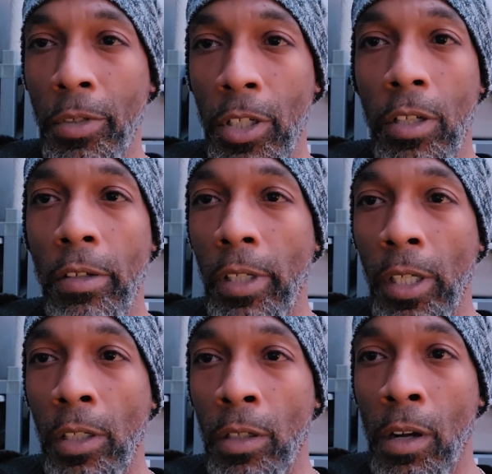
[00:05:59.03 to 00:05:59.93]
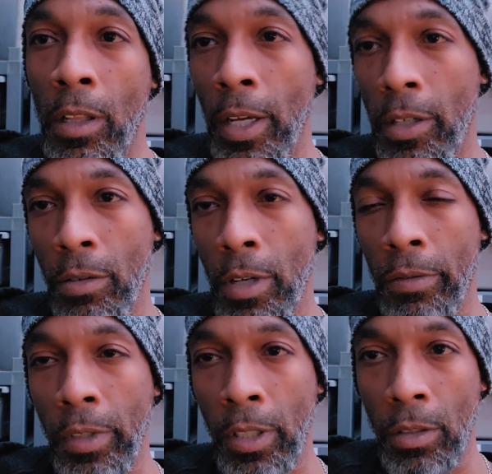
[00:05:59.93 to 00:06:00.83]
She's still eating and all that, so I
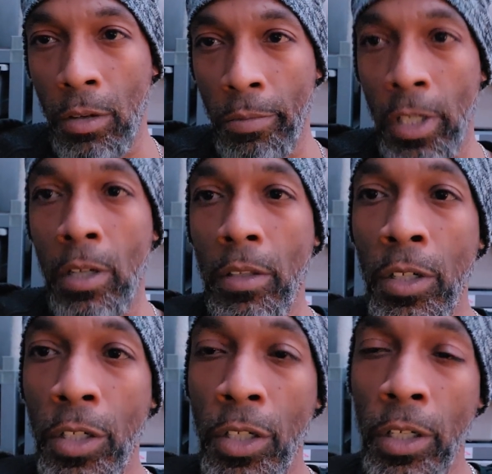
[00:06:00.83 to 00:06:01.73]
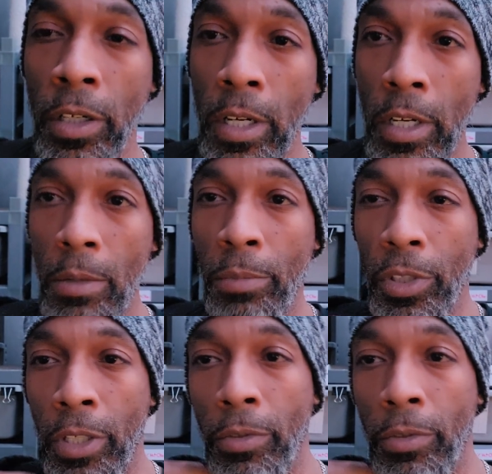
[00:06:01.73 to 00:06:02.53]
don't think it's gonna be nothing this year. She